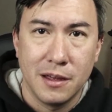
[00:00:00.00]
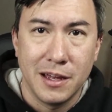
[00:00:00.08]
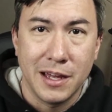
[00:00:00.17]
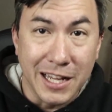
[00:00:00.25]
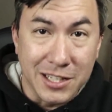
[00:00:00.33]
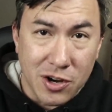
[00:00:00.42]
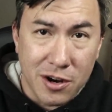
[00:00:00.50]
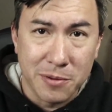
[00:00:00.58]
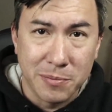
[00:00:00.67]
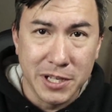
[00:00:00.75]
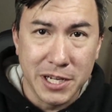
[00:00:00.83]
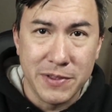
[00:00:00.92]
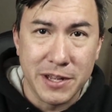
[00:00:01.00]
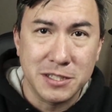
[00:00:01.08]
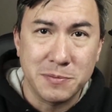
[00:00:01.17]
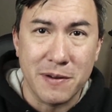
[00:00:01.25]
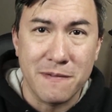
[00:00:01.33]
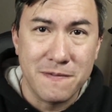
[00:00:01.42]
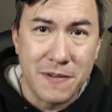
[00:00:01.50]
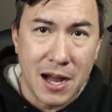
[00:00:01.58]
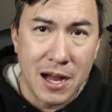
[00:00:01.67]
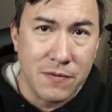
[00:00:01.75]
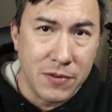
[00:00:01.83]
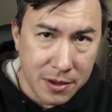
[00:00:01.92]
It's hard to believe that it's been
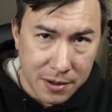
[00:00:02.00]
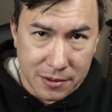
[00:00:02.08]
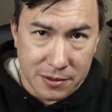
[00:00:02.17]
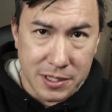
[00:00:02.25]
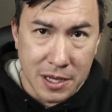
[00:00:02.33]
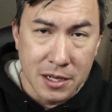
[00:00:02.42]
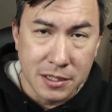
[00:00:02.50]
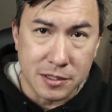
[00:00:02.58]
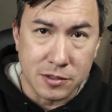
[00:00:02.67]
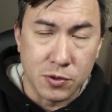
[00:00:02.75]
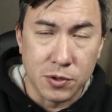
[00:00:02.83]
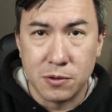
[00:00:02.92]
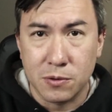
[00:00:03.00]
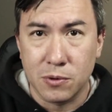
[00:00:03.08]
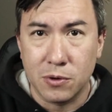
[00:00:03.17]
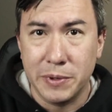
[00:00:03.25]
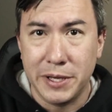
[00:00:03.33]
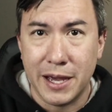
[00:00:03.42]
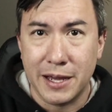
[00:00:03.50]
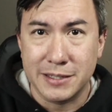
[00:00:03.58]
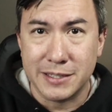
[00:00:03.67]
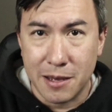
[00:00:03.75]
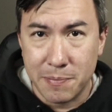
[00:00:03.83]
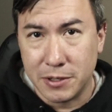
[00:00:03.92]
5 years since Critical Role began its
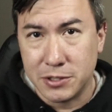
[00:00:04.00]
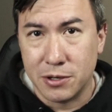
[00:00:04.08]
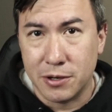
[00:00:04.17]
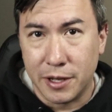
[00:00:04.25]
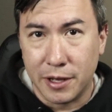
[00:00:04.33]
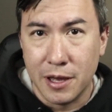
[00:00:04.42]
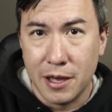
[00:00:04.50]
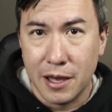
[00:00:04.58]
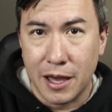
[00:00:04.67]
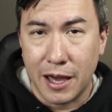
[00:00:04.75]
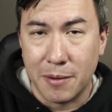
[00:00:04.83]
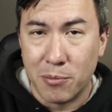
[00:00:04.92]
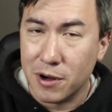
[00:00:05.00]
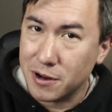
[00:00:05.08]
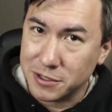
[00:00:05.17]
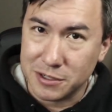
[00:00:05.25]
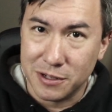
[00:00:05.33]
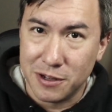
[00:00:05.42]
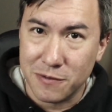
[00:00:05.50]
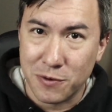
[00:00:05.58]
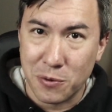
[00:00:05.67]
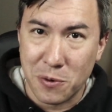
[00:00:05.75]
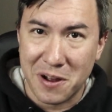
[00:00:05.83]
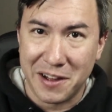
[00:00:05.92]
epic journey and brought us along for the
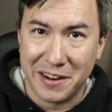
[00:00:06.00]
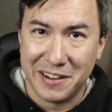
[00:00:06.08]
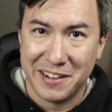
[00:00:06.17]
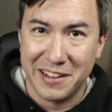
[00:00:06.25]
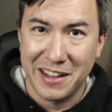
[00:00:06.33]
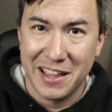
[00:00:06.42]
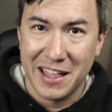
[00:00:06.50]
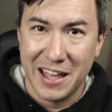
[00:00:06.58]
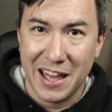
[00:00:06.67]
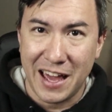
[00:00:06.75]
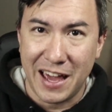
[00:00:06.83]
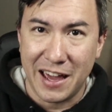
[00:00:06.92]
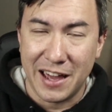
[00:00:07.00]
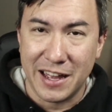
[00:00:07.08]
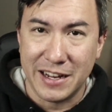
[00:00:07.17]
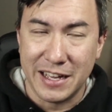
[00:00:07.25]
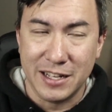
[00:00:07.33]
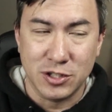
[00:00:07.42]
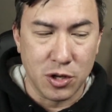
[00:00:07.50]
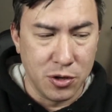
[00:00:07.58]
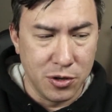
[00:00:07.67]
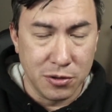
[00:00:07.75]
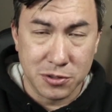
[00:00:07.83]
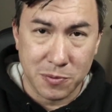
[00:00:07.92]
ride. And it is
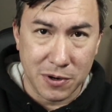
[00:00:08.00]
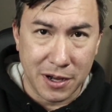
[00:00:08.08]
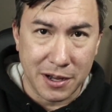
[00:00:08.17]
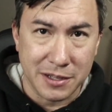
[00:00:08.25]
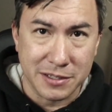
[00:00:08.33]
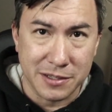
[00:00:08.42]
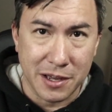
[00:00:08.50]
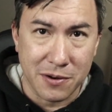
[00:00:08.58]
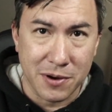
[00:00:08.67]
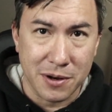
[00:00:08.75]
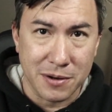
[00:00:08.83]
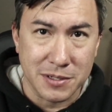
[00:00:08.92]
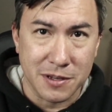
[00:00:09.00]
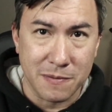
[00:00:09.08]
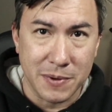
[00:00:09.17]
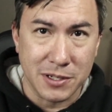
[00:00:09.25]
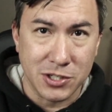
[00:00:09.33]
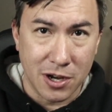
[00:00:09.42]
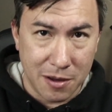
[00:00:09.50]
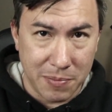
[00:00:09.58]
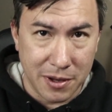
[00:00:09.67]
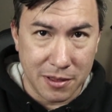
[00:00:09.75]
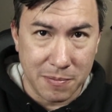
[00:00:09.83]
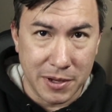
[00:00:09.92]
no surprise that critters have been chomping
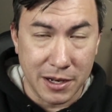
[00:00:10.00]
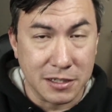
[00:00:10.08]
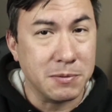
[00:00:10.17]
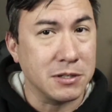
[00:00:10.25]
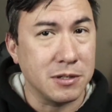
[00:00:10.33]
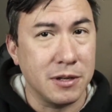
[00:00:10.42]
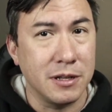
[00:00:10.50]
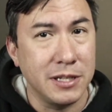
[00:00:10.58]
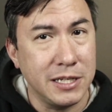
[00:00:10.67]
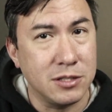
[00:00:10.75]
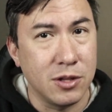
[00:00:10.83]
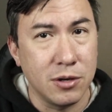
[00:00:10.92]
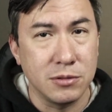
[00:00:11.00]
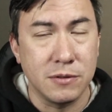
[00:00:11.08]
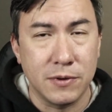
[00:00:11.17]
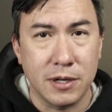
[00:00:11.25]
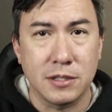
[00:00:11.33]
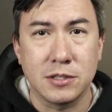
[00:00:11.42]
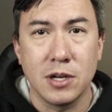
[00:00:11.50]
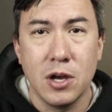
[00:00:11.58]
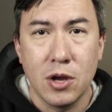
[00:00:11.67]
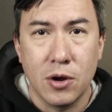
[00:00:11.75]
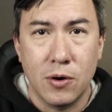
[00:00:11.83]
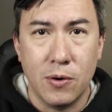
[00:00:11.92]
at the bit, especially at least those of us
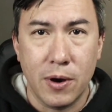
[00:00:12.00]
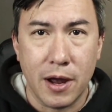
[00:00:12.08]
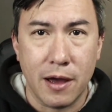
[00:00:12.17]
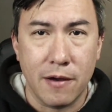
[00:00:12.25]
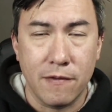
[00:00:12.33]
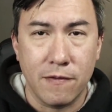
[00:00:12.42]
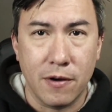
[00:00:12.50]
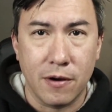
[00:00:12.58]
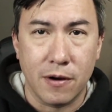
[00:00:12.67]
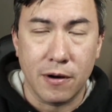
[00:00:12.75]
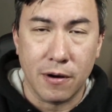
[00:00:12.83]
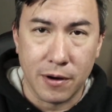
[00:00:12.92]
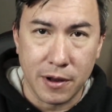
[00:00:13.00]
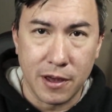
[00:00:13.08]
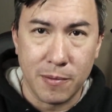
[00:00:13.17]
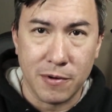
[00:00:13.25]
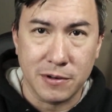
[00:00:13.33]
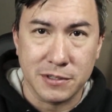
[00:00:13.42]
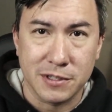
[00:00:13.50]
who are gamers.